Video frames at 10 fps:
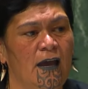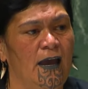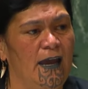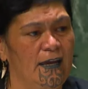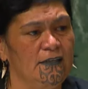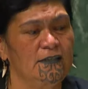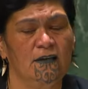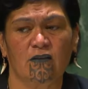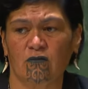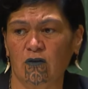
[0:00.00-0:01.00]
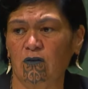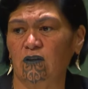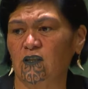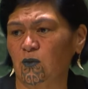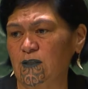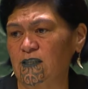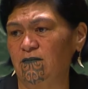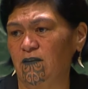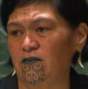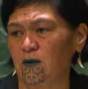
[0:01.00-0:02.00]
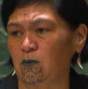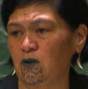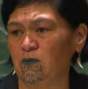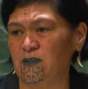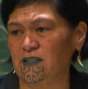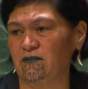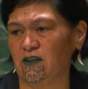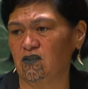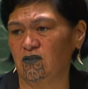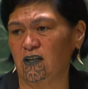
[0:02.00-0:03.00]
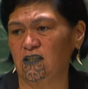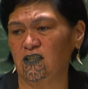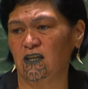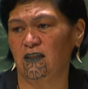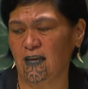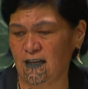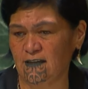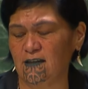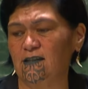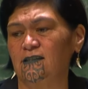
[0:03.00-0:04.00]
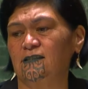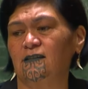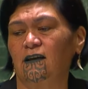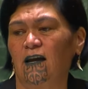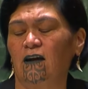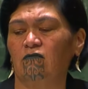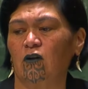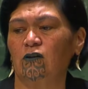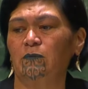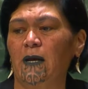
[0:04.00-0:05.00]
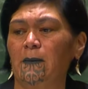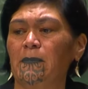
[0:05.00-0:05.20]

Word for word: and through the 2050 Blue Pacific Strategy, that is our roadmap.